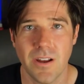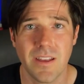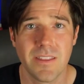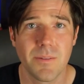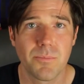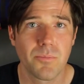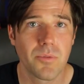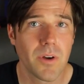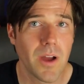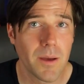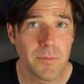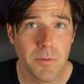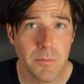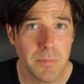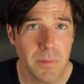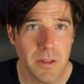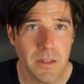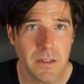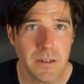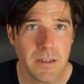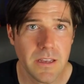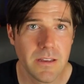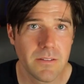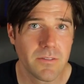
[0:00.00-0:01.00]
and the
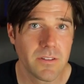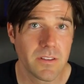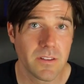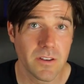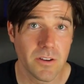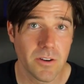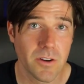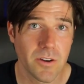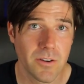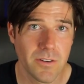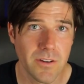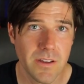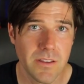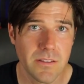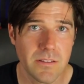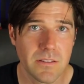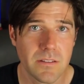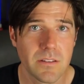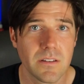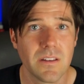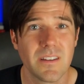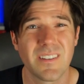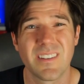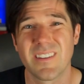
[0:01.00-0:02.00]
probability of its
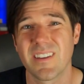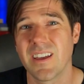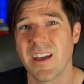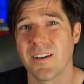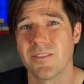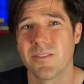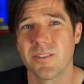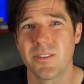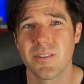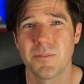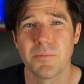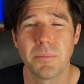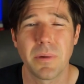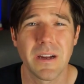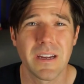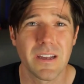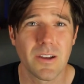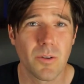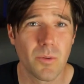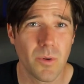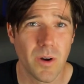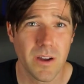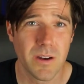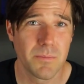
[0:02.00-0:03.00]
occurrence is governed by
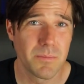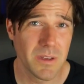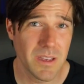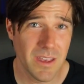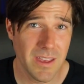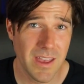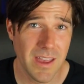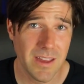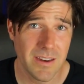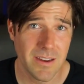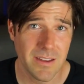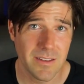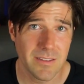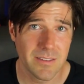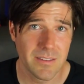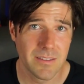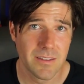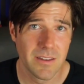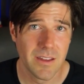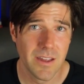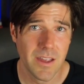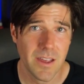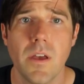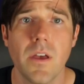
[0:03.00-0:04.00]
quantum mechanics.